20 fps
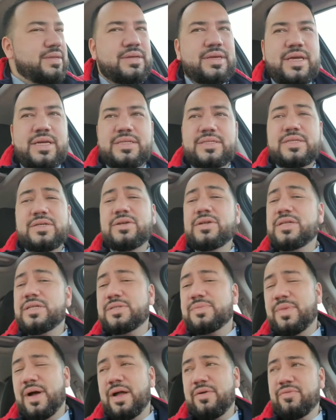consider this
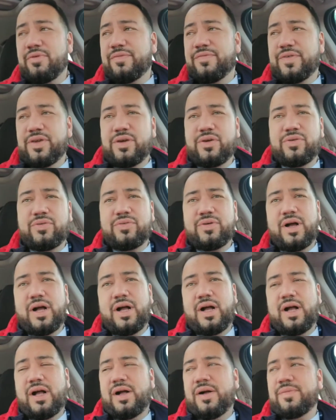my review.
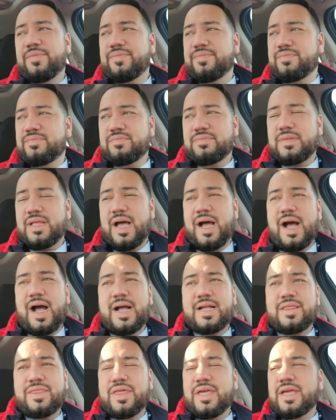
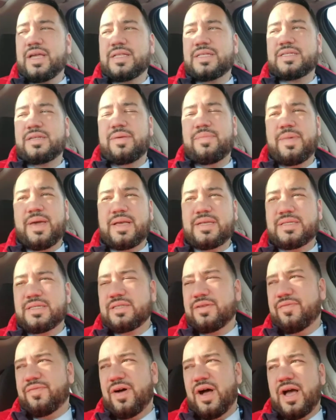I think it's an amazing
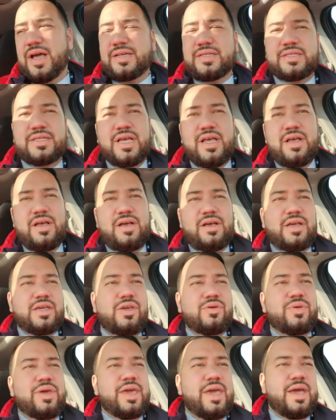device.
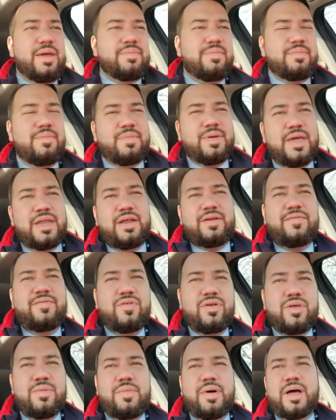You can't beat it
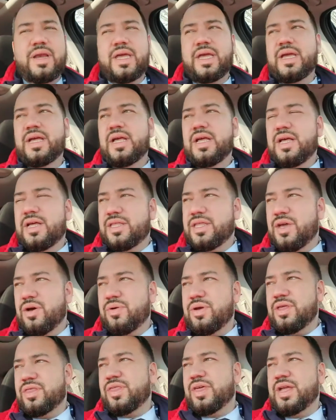for the money. The
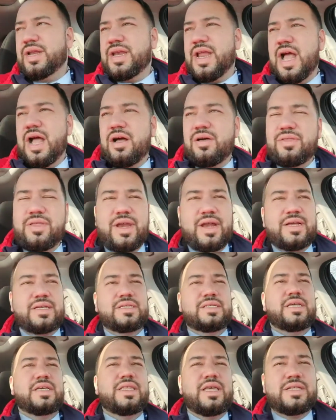only thing now that I
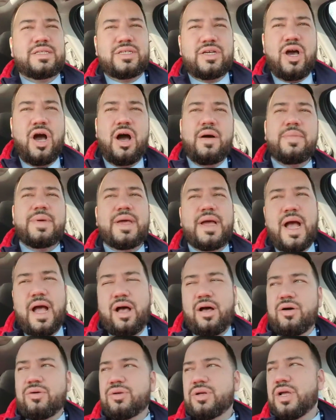see that's coming
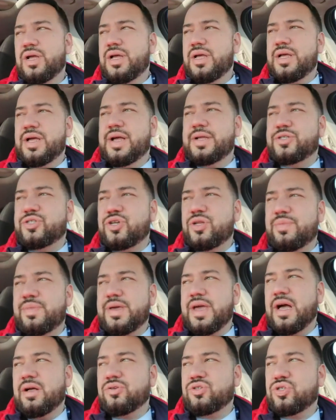out, it should
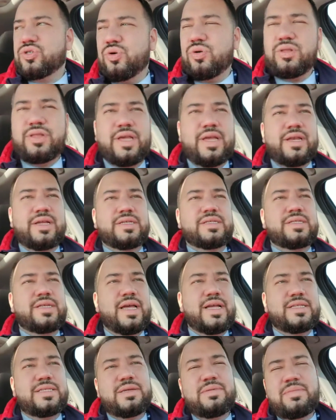be out shortly in the
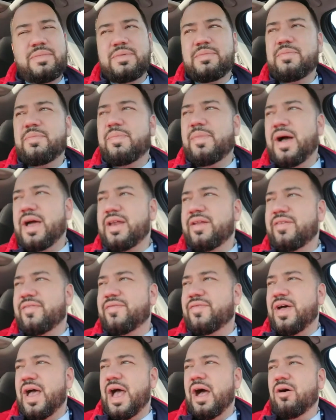States and might have
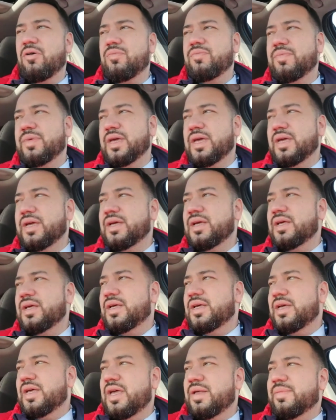helped me
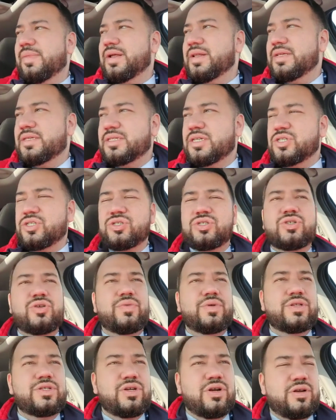in my decision to
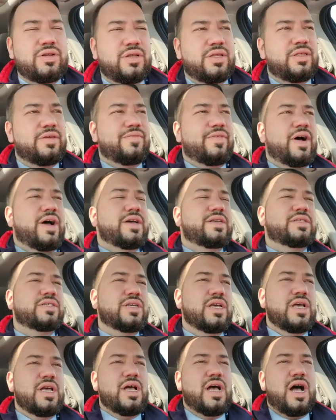return the device,
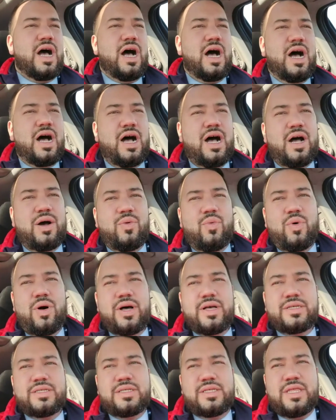
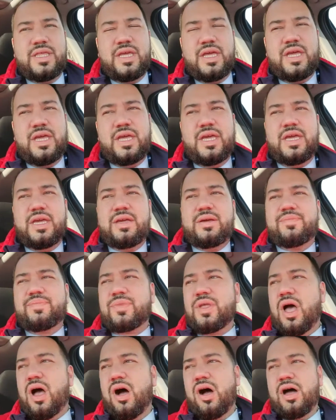was the
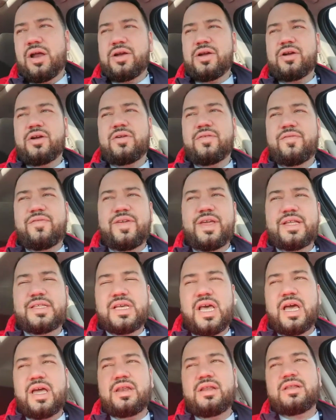Honor
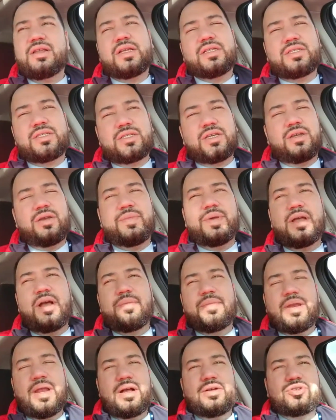V10 that's going to be
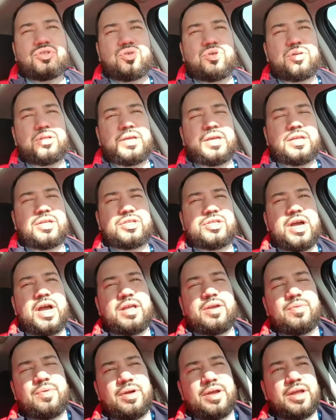coming out shortly in
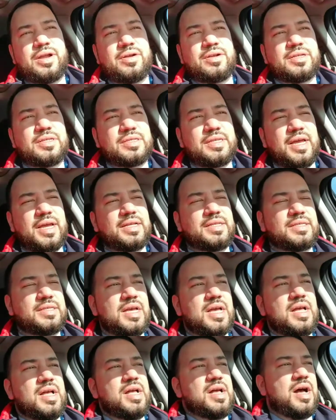January here in the States.
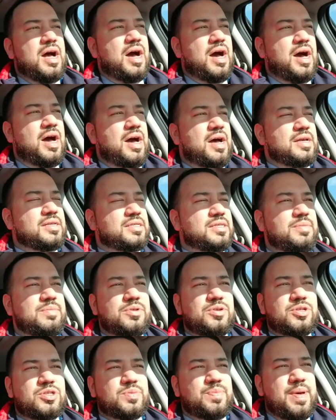
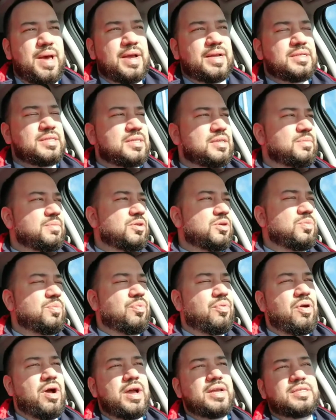Similar specs, similar
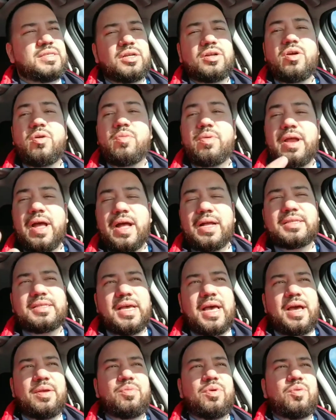price. They're going head
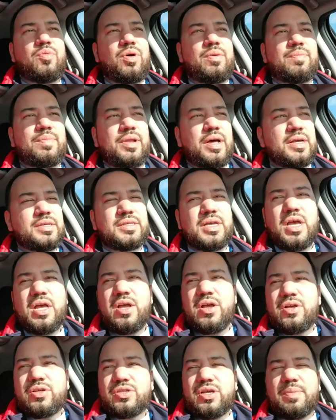to head with OnePlus.
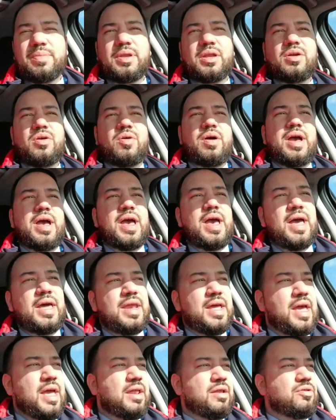So I'm going to go ahead
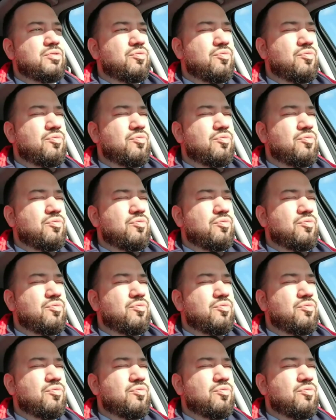and